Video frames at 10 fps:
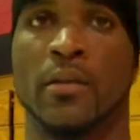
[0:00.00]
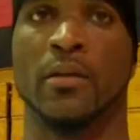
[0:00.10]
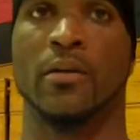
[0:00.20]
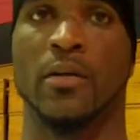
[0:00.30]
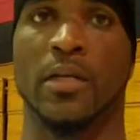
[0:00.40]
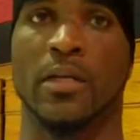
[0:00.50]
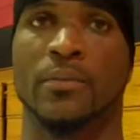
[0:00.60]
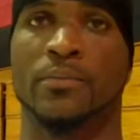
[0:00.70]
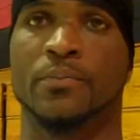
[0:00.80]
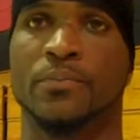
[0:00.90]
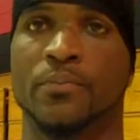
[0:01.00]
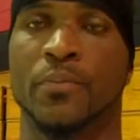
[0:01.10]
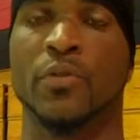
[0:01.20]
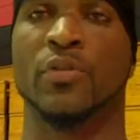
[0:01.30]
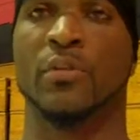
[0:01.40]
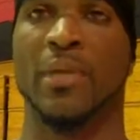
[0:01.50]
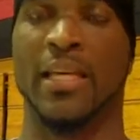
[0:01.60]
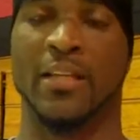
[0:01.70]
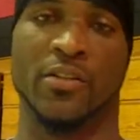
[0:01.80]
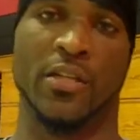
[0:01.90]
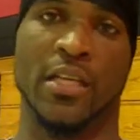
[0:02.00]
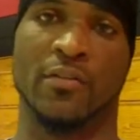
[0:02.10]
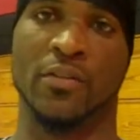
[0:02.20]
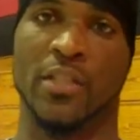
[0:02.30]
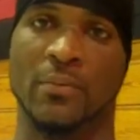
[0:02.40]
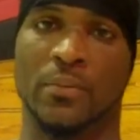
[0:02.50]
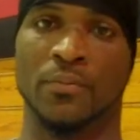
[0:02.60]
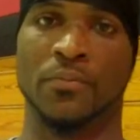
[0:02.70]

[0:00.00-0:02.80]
you know, boosted my energy level and